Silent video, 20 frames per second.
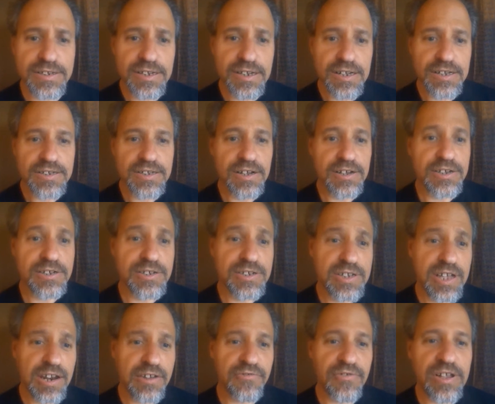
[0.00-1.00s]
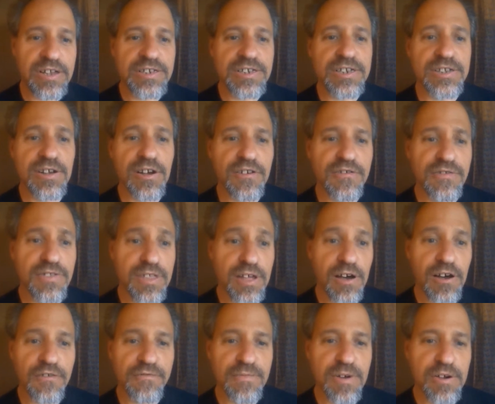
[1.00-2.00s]
So he's going to reach the half
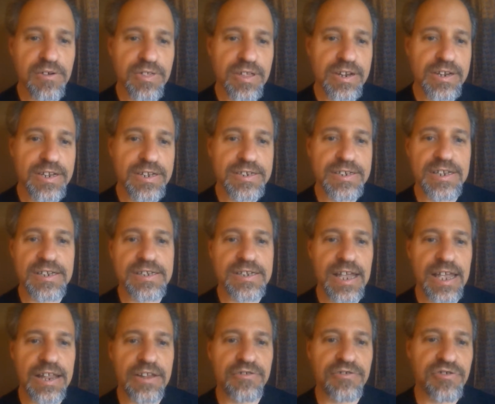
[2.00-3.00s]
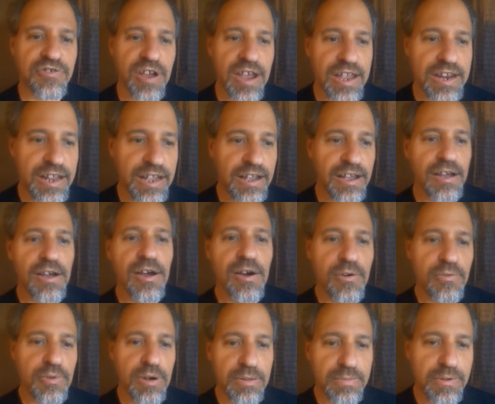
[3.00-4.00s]
marathon distance in training
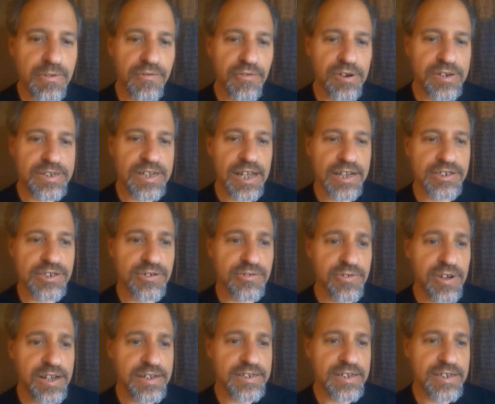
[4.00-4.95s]
well before his actual race.